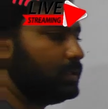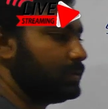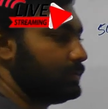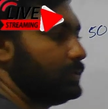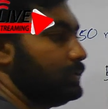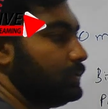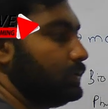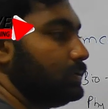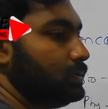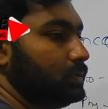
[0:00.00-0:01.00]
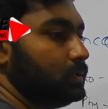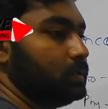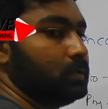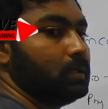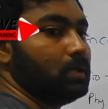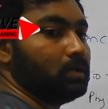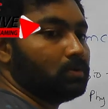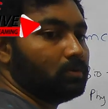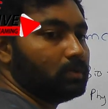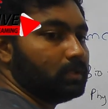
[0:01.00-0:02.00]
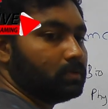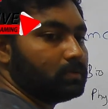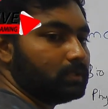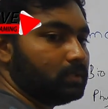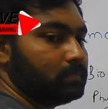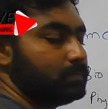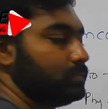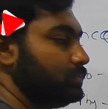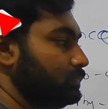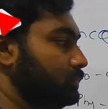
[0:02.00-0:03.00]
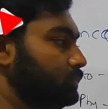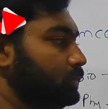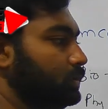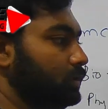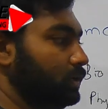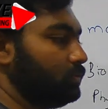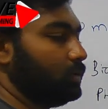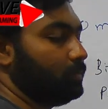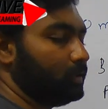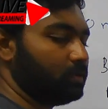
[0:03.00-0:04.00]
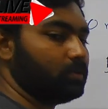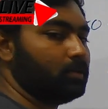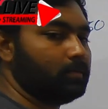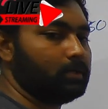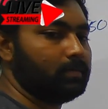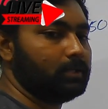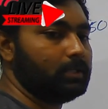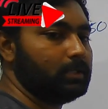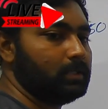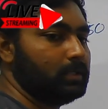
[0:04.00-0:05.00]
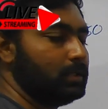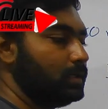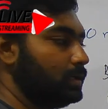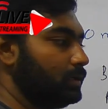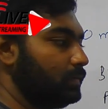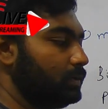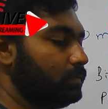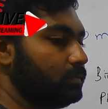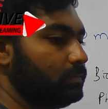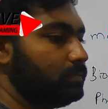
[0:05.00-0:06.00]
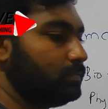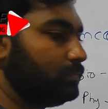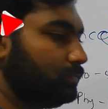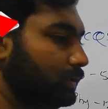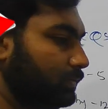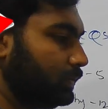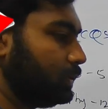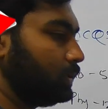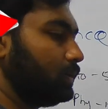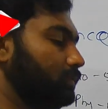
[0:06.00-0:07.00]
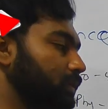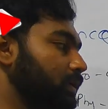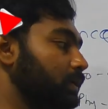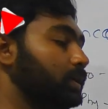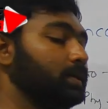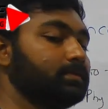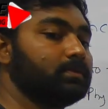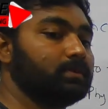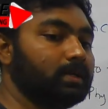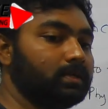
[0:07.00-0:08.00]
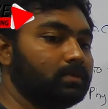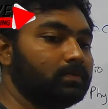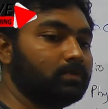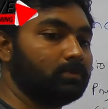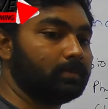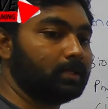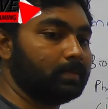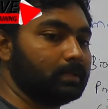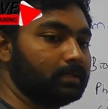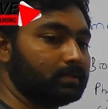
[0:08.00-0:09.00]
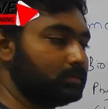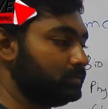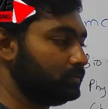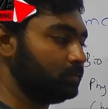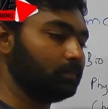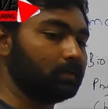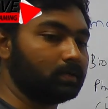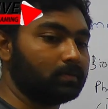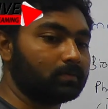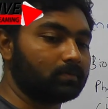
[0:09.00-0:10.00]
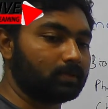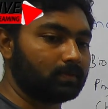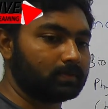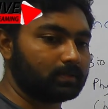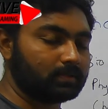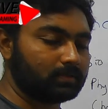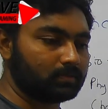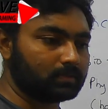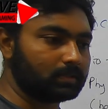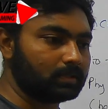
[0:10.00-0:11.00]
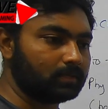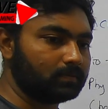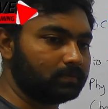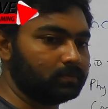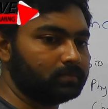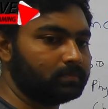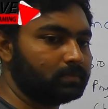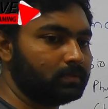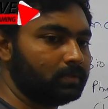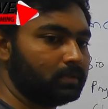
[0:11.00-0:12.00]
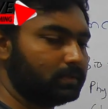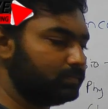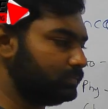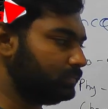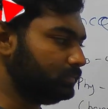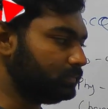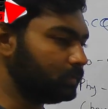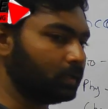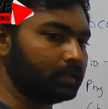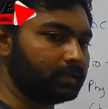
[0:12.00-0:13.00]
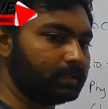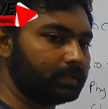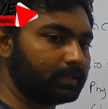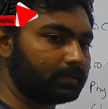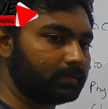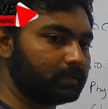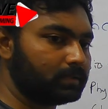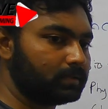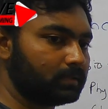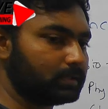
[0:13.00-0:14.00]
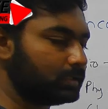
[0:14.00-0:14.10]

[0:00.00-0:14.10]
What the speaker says: be extended according to the requirement being when I ask to write 2 full papers, 1 or 2 hours is not enough, no? Until that one